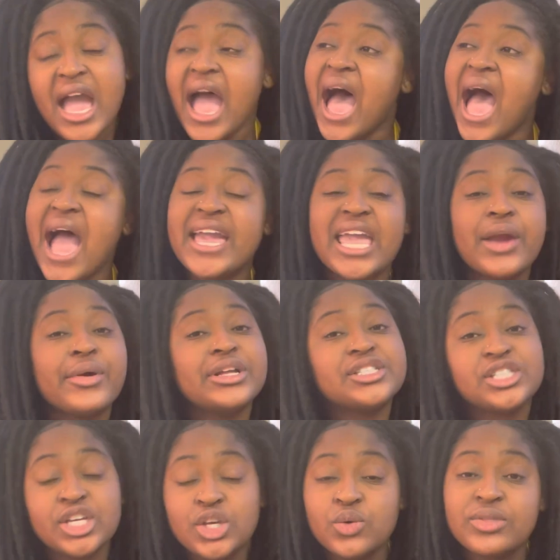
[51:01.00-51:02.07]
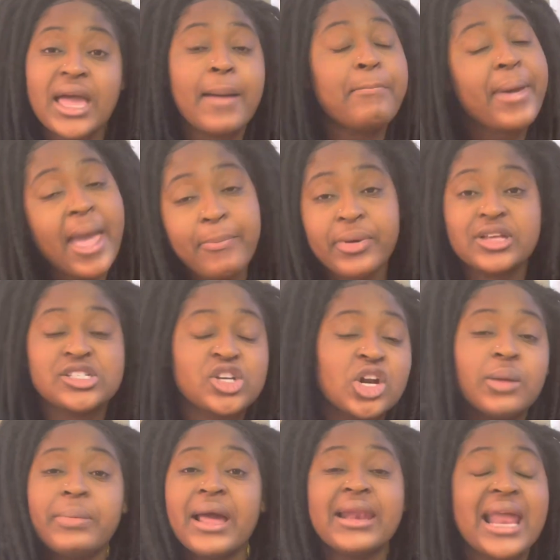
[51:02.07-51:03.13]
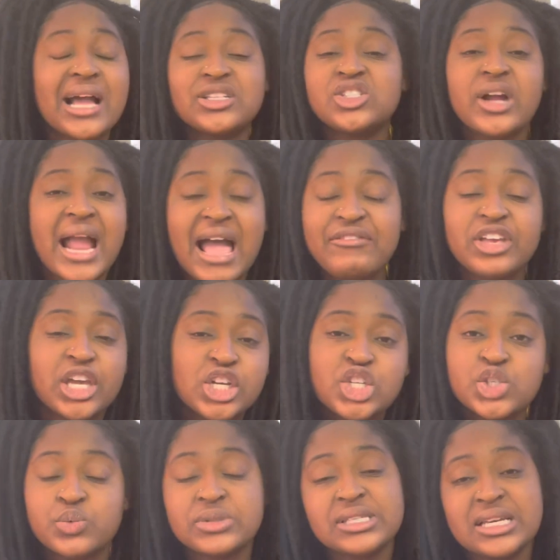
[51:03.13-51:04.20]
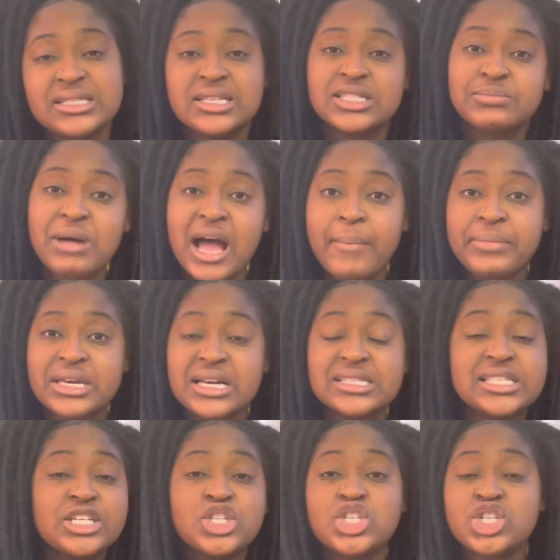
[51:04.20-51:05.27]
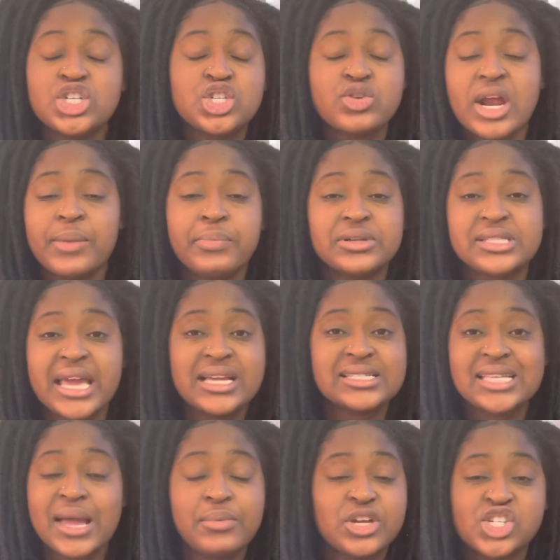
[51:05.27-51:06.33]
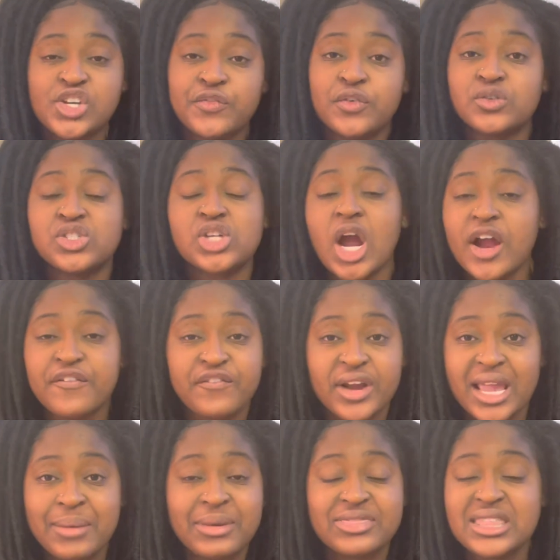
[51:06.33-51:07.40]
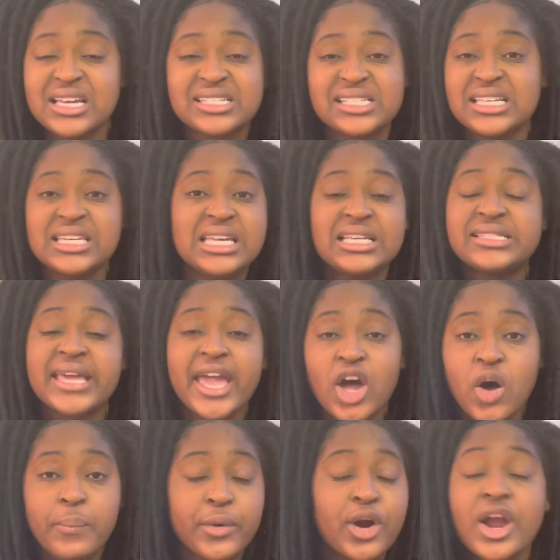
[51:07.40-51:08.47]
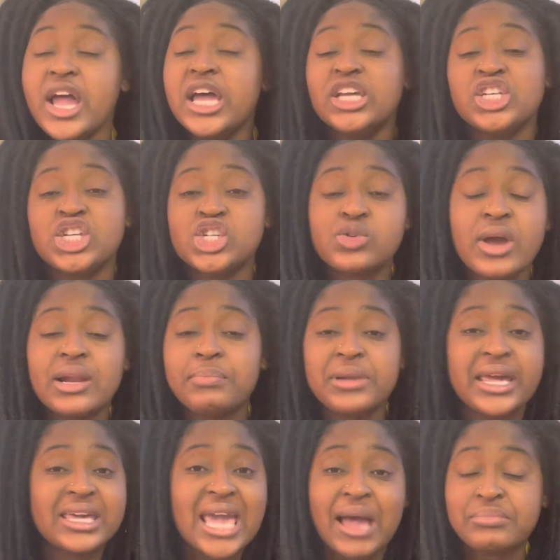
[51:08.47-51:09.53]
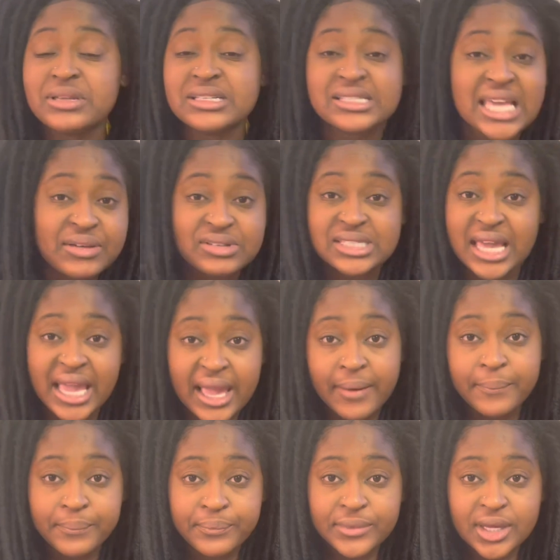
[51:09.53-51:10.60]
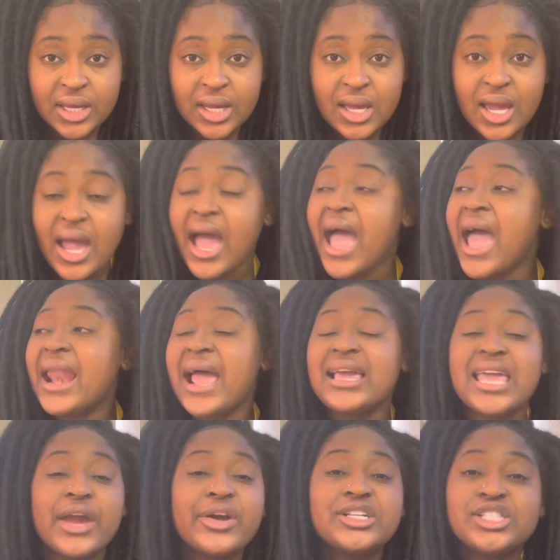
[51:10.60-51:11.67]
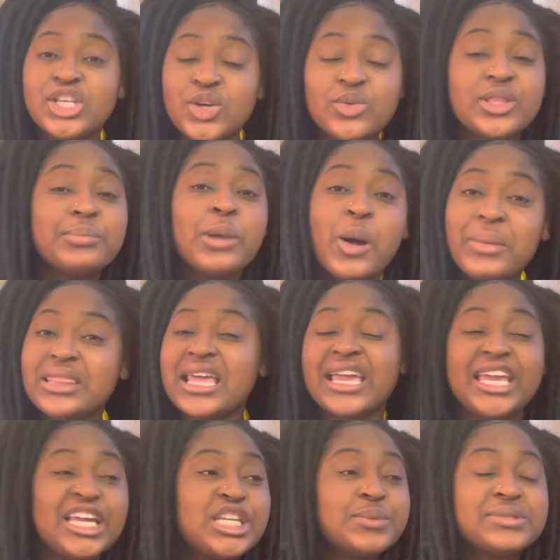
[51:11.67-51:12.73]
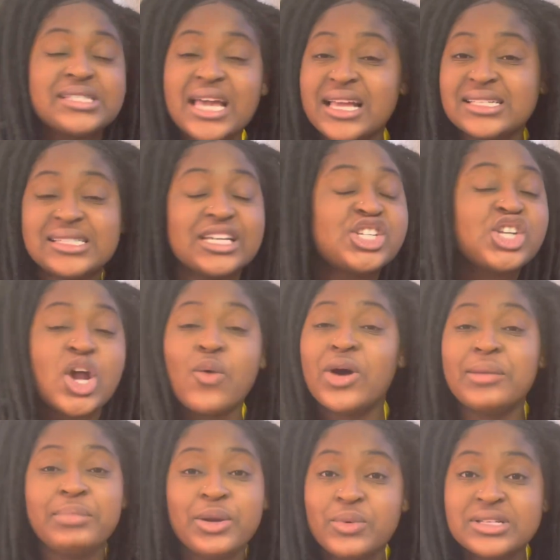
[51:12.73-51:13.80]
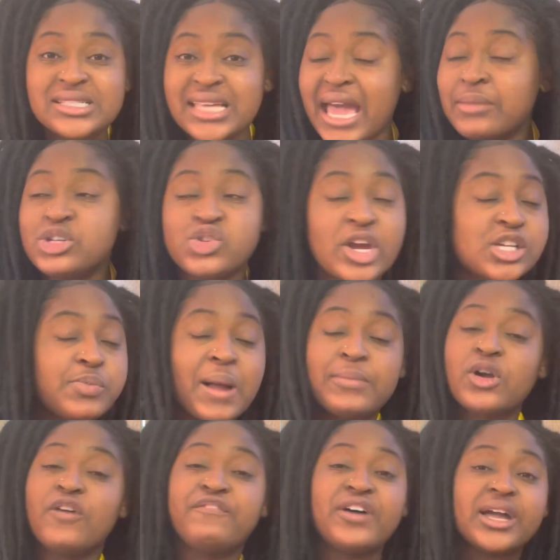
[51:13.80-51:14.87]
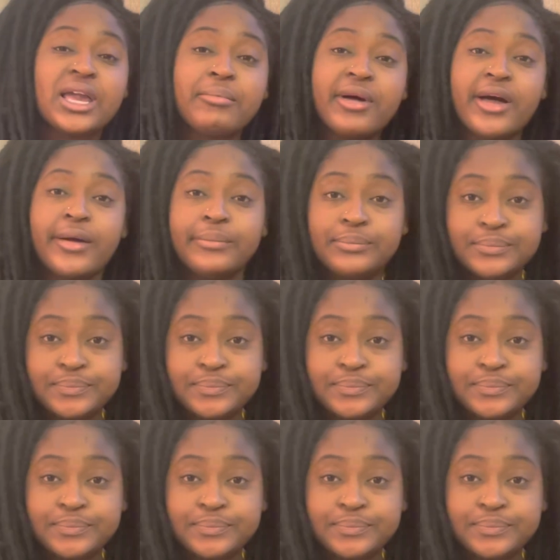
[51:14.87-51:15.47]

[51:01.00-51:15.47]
I guarantee you that Peppa is going to now start having issues with TT's mom because she's trying to protect Sam because she feels sorry for him and thinks he needs help, or she's trying to play Captain Save a Sam. And I guarantee you the moment that Egypt says that she don't want to be with Sam, Tresh probably going to fuck him up.